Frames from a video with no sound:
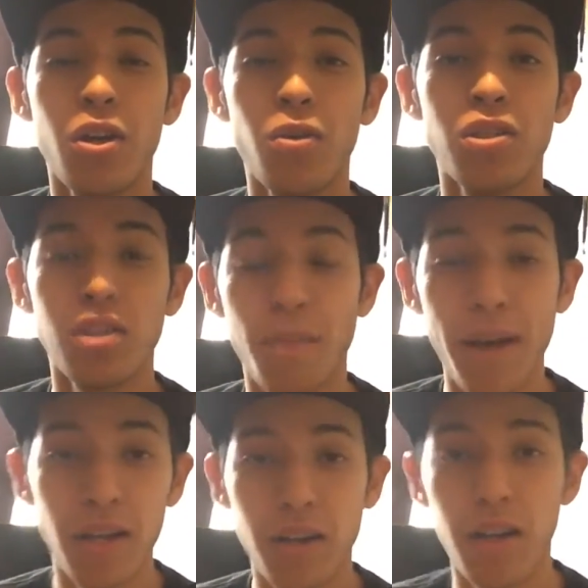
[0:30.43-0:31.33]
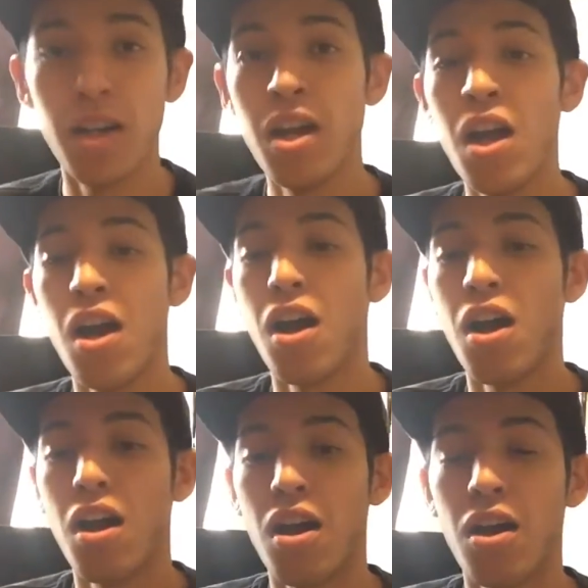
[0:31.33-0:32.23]
hoses on my car
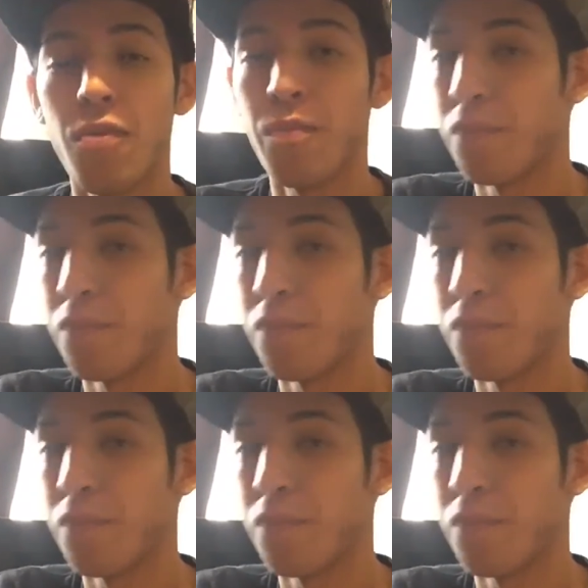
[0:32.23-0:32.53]
are